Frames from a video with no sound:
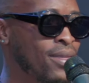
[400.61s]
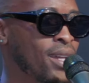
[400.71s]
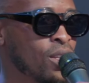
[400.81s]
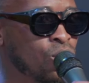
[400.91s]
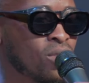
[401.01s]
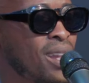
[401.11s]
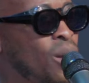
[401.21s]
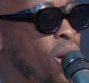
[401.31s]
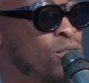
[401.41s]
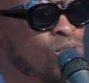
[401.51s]
That increases, like
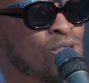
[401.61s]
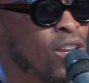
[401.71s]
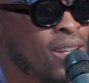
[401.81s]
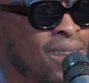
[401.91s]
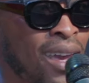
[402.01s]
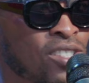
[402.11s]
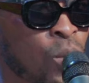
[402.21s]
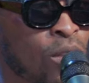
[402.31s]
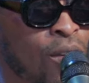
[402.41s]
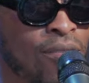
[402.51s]
once you start engaging with your